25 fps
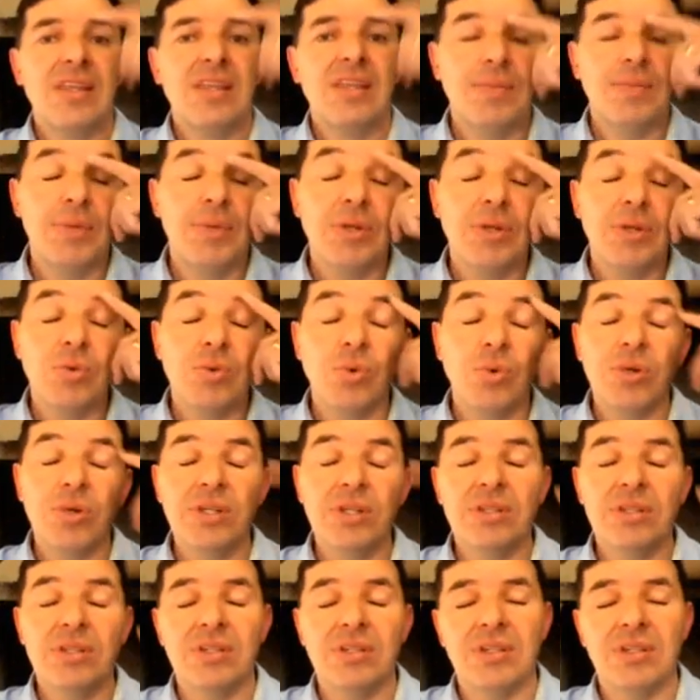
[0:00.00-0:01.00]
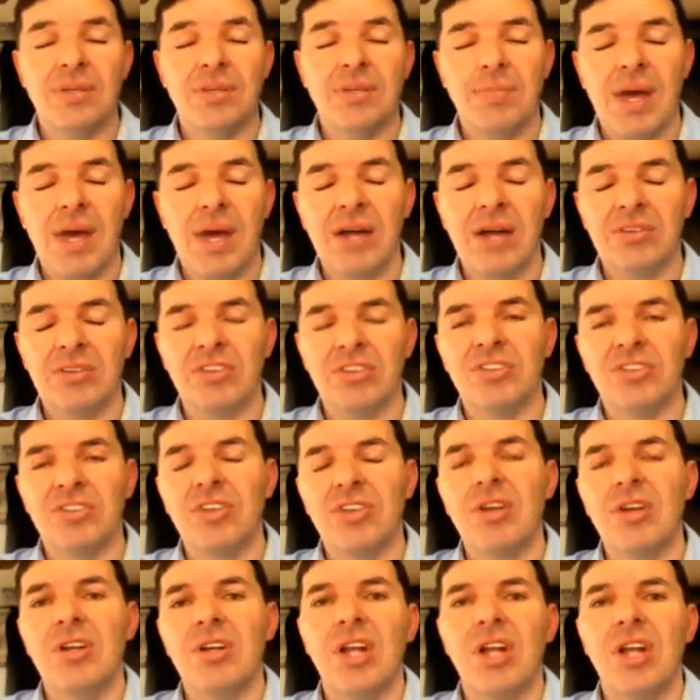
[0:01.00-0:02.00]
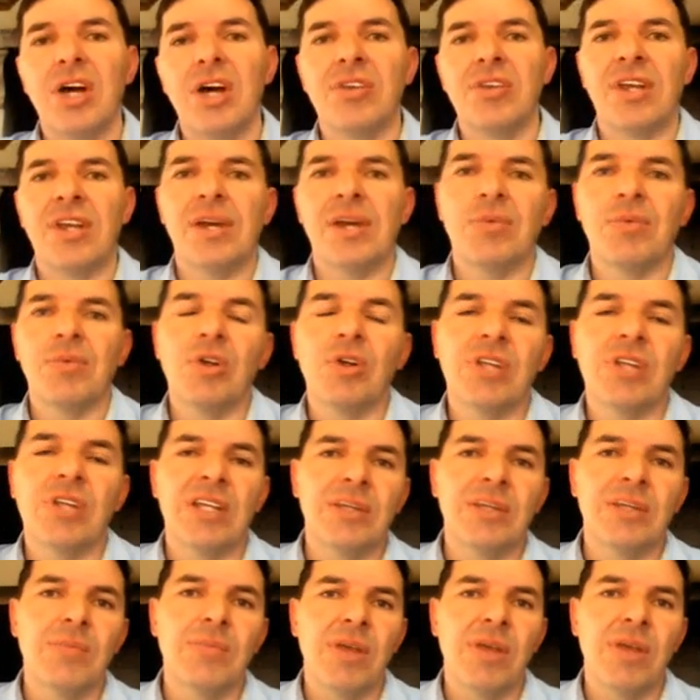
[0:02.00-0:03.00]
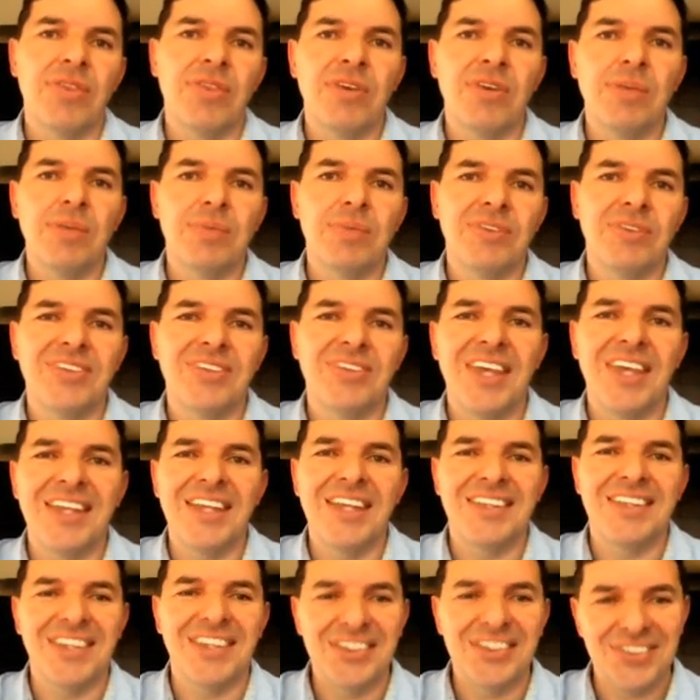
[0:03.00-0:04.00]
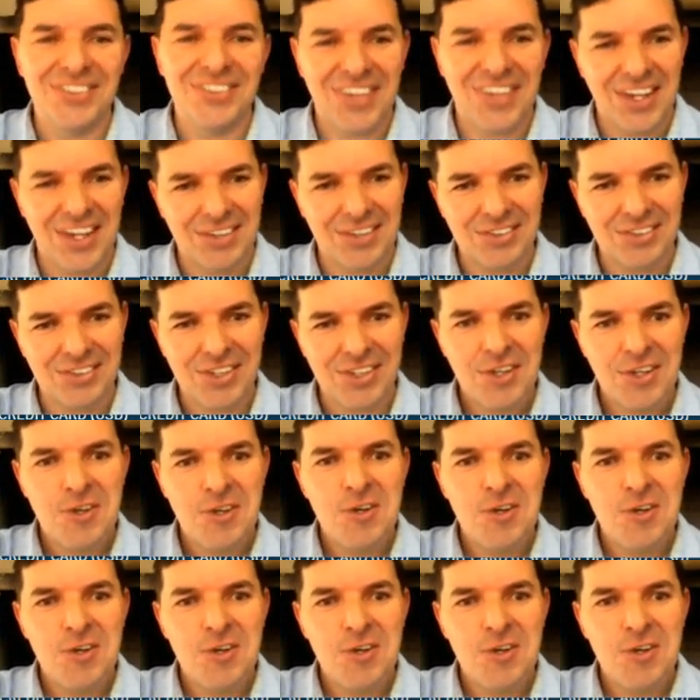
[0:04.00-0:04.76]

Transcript: the Bitcoin amount is so low that I'm not getting my 3% discount.